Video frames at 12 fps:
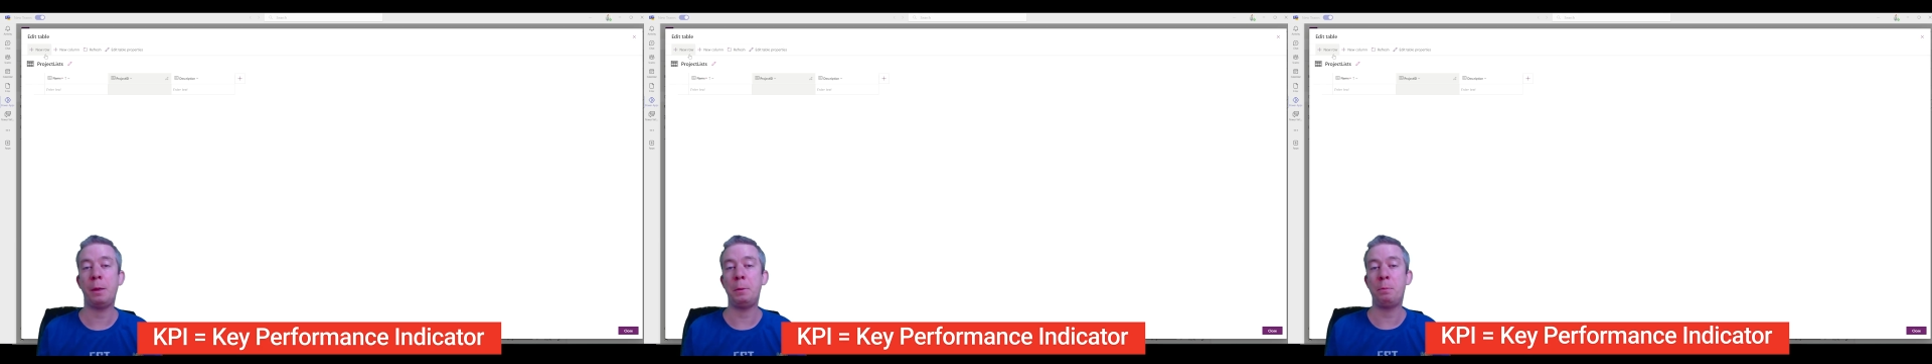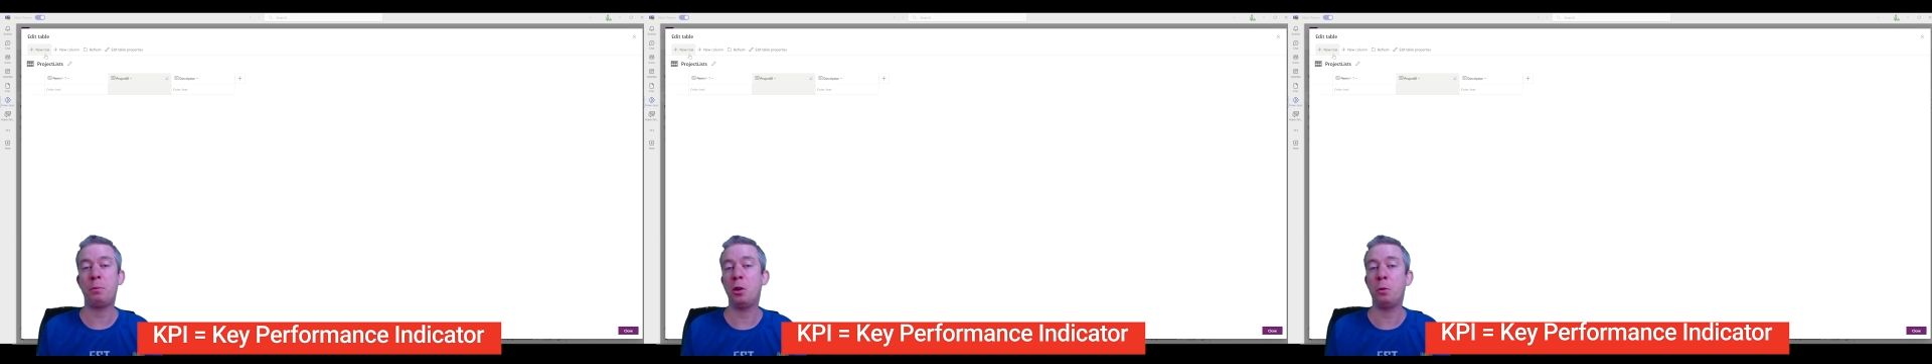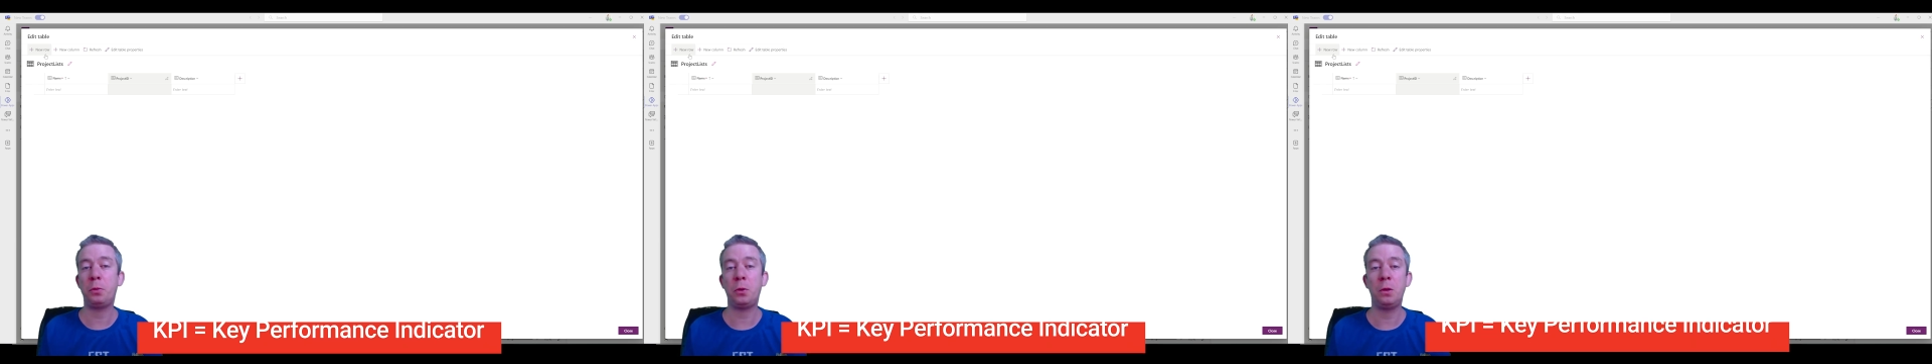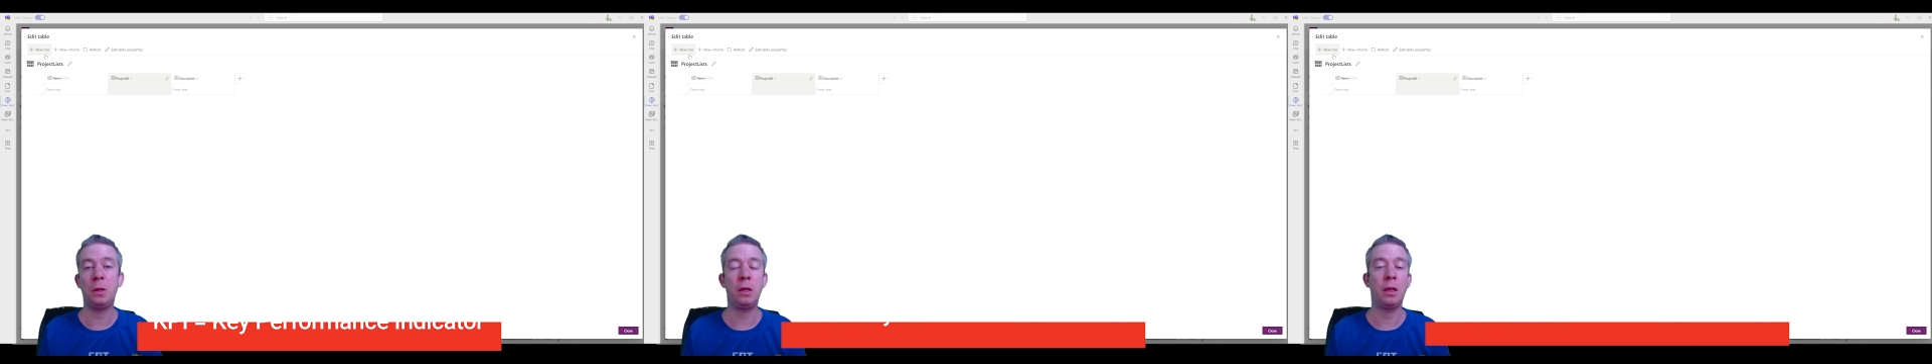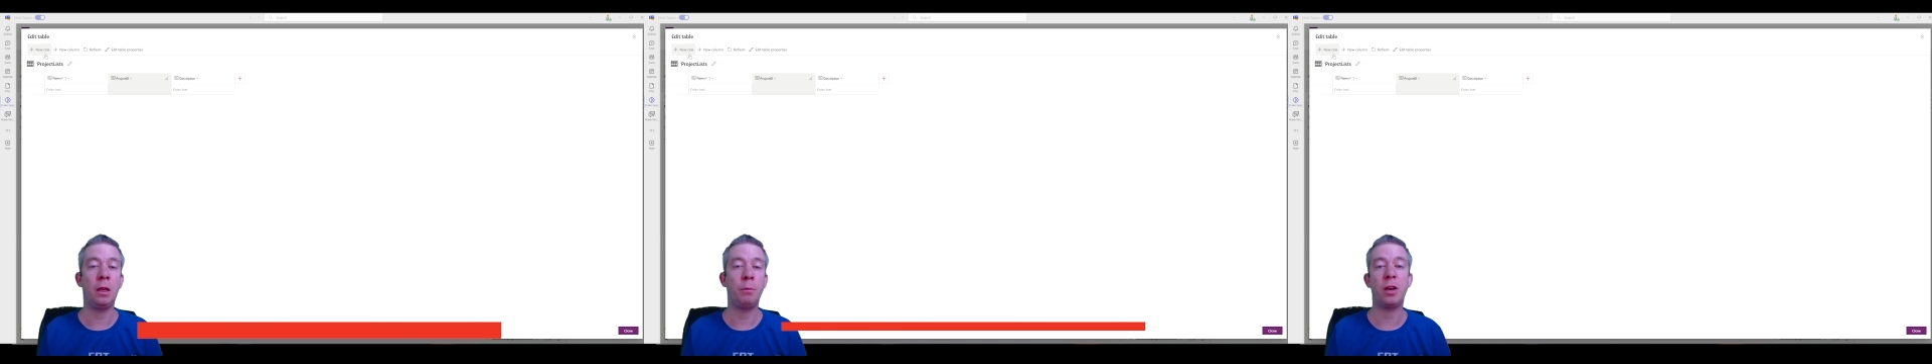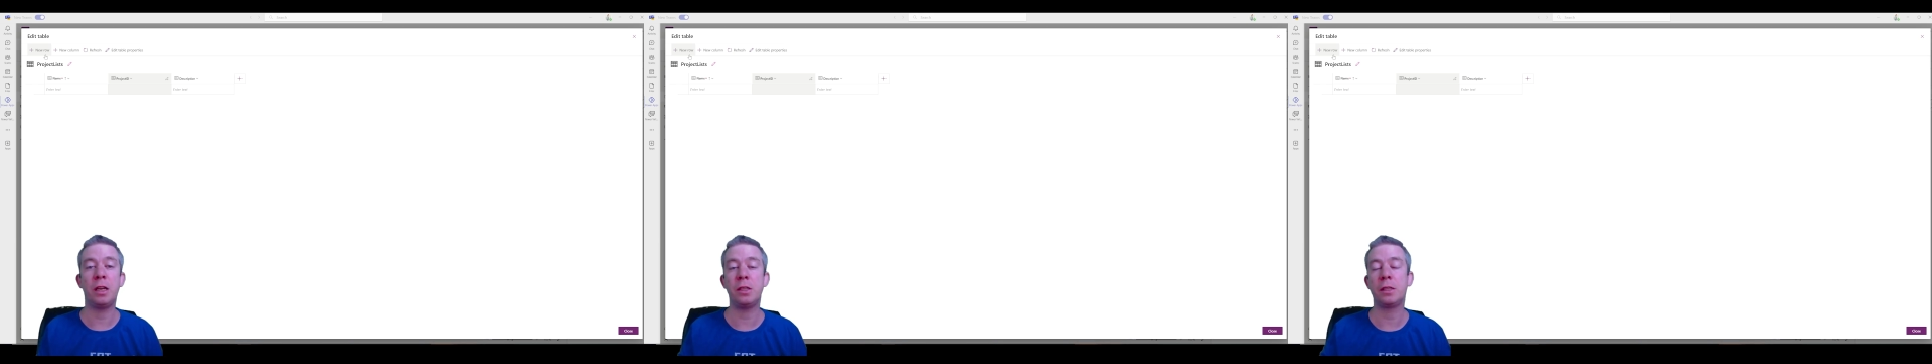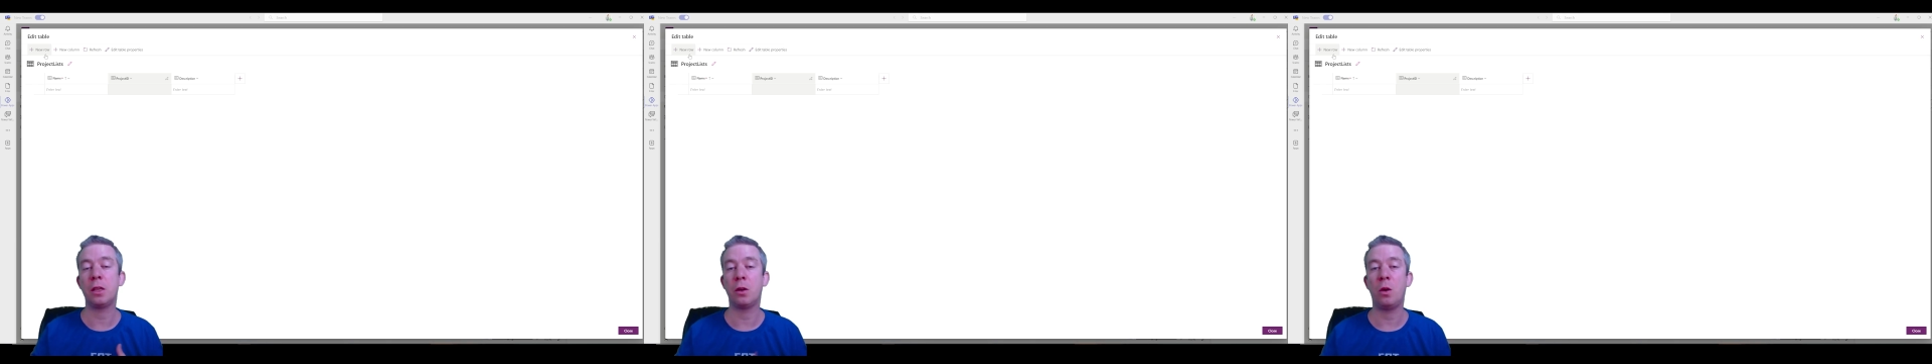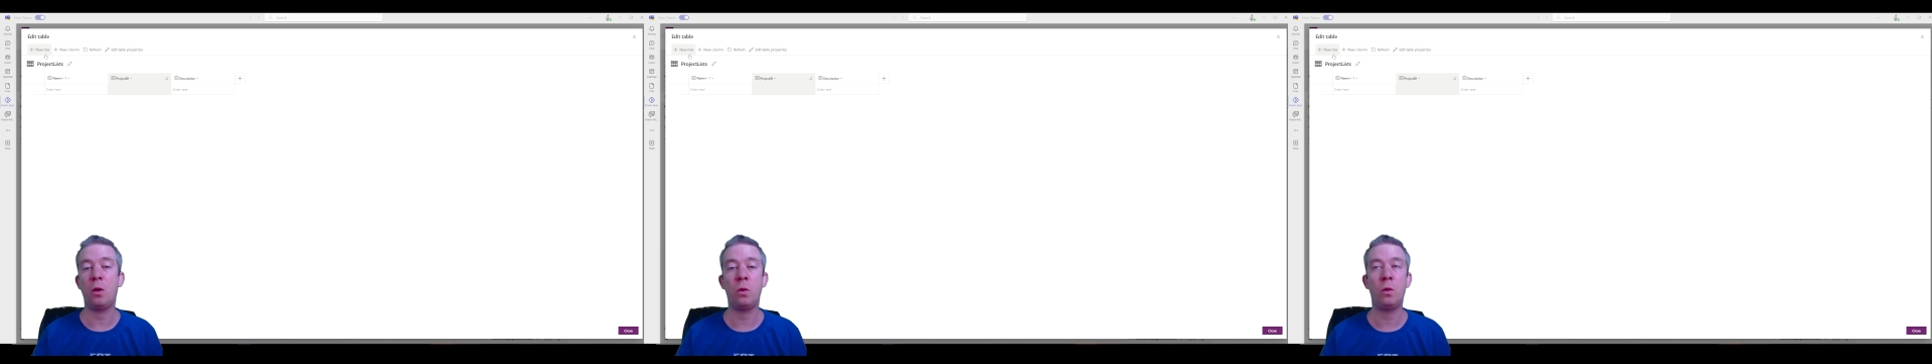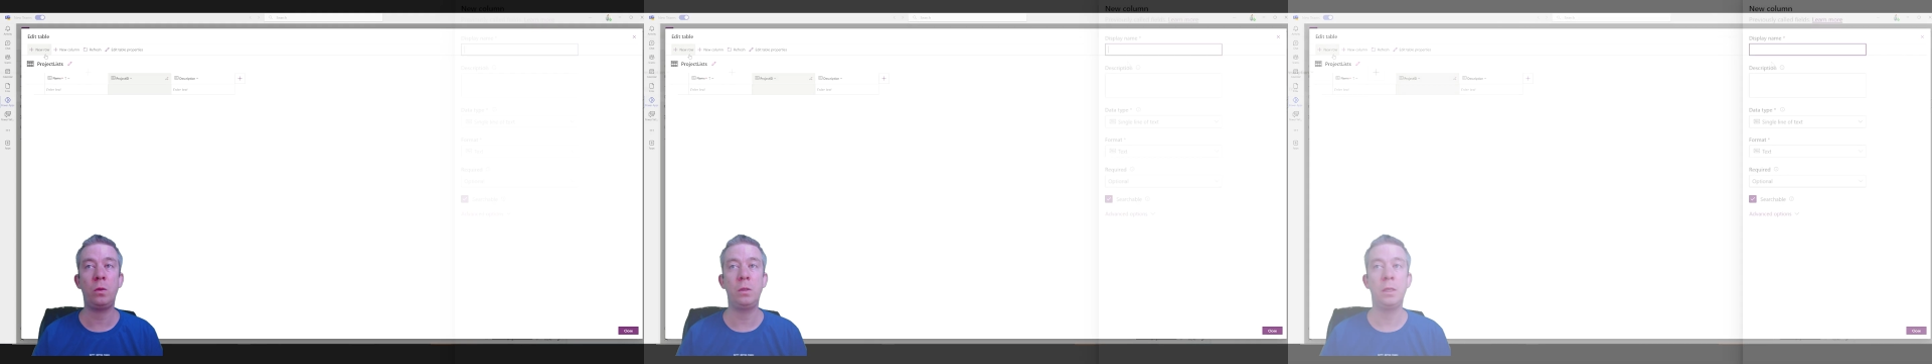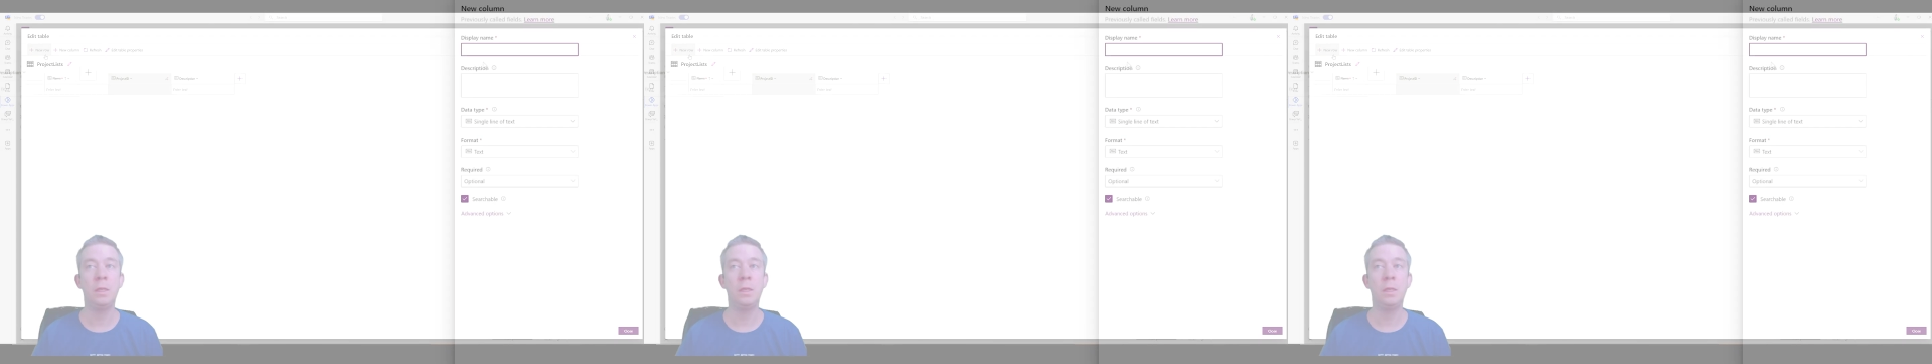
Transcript: maybe purple, the project's on hold.